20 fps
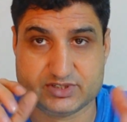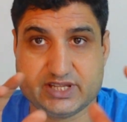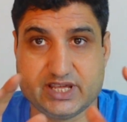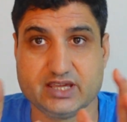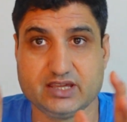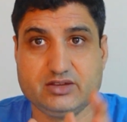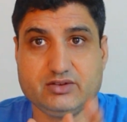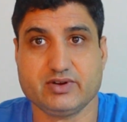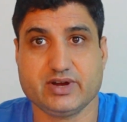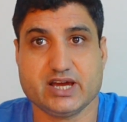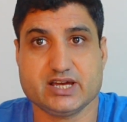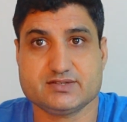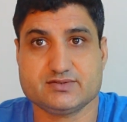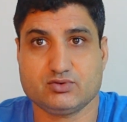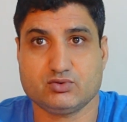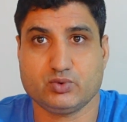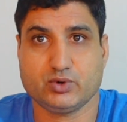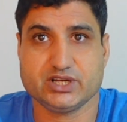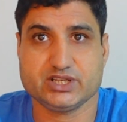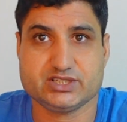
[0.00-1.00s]
Thank you guys for
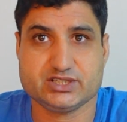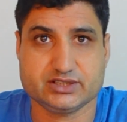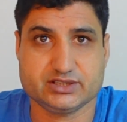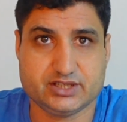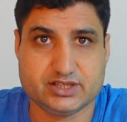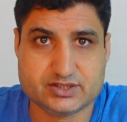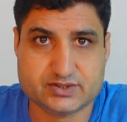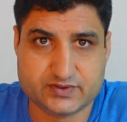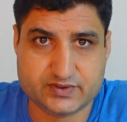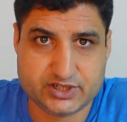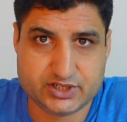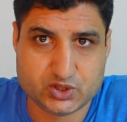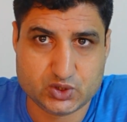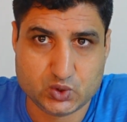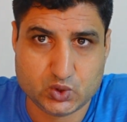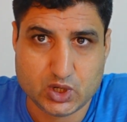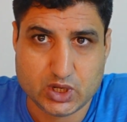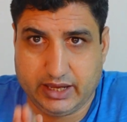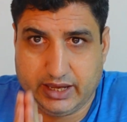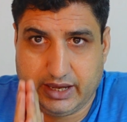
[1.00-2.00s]
watching this
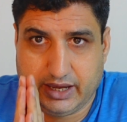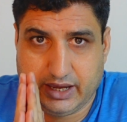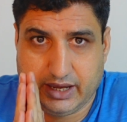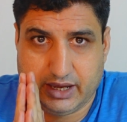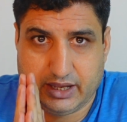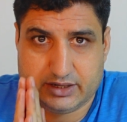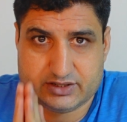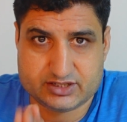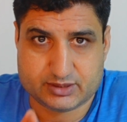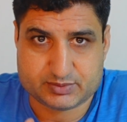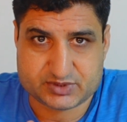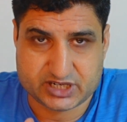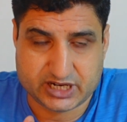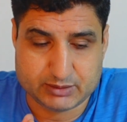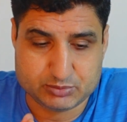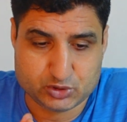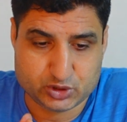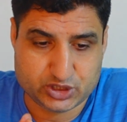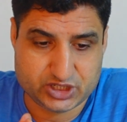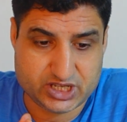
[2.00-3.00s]
video, and
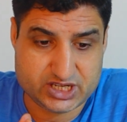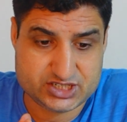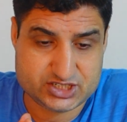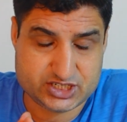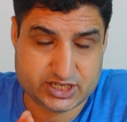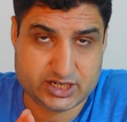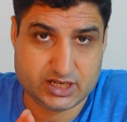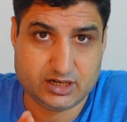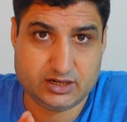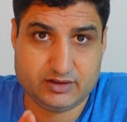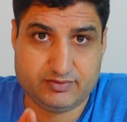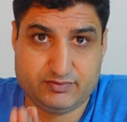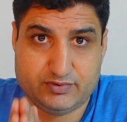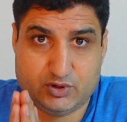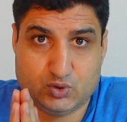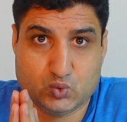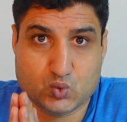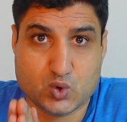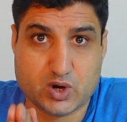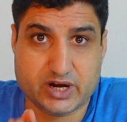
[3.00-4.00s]
subscribe to this channel if
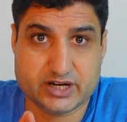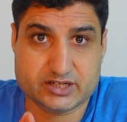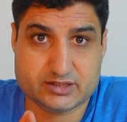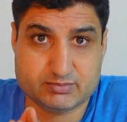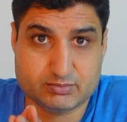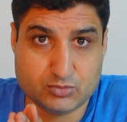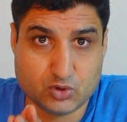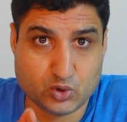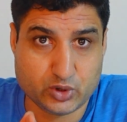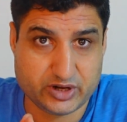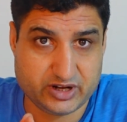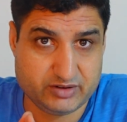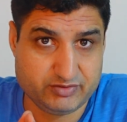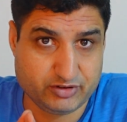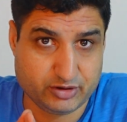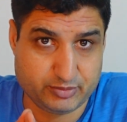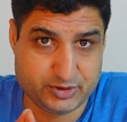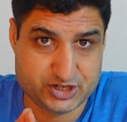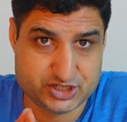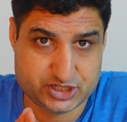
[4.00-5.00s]
you want more
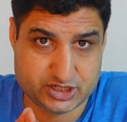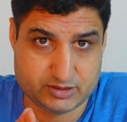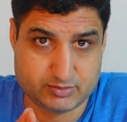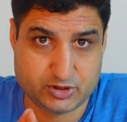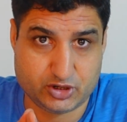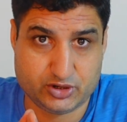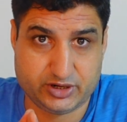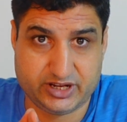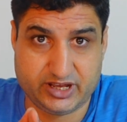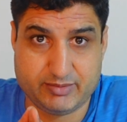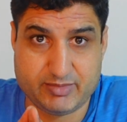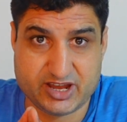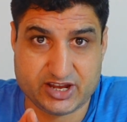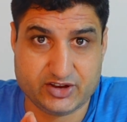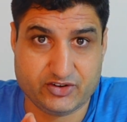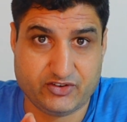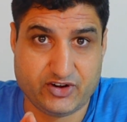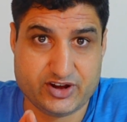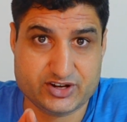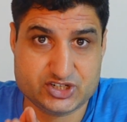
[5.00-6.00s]
information about
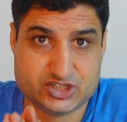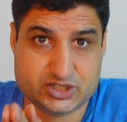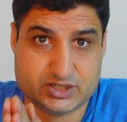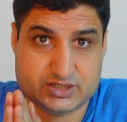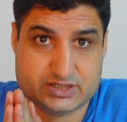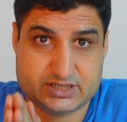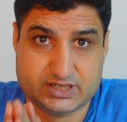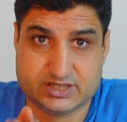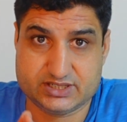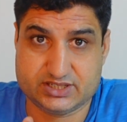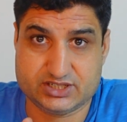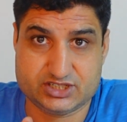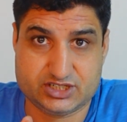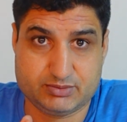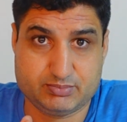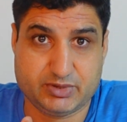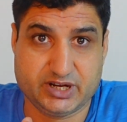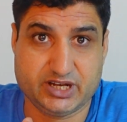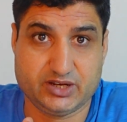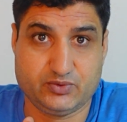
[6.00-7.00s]
immigration,
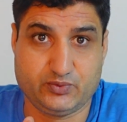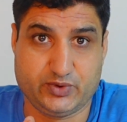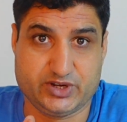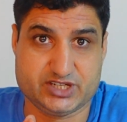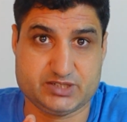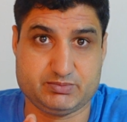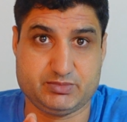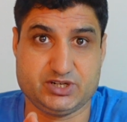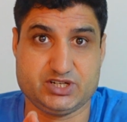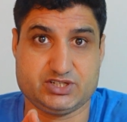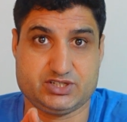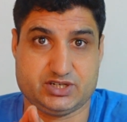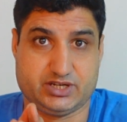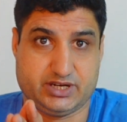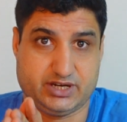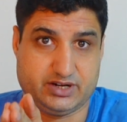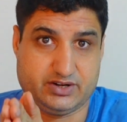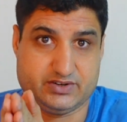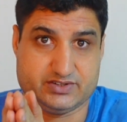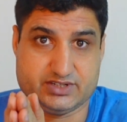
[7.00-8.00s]
citizenship by investments,
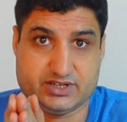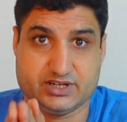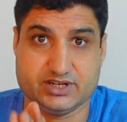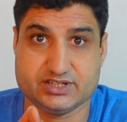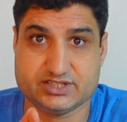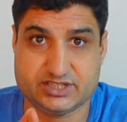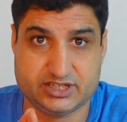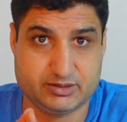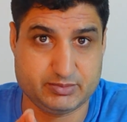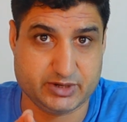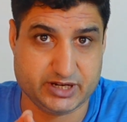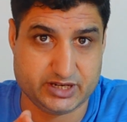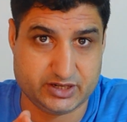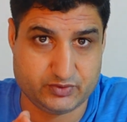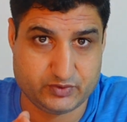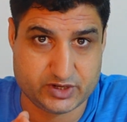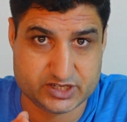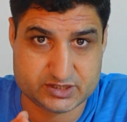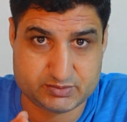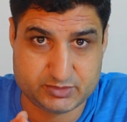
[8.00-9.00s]
and residency by
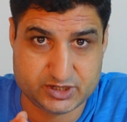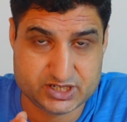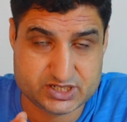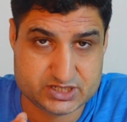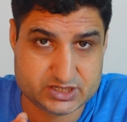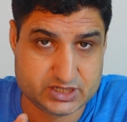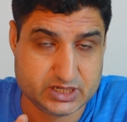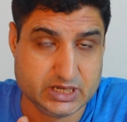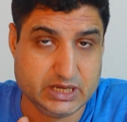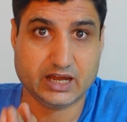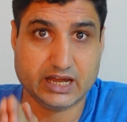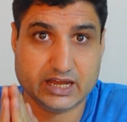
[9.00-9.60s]
investments.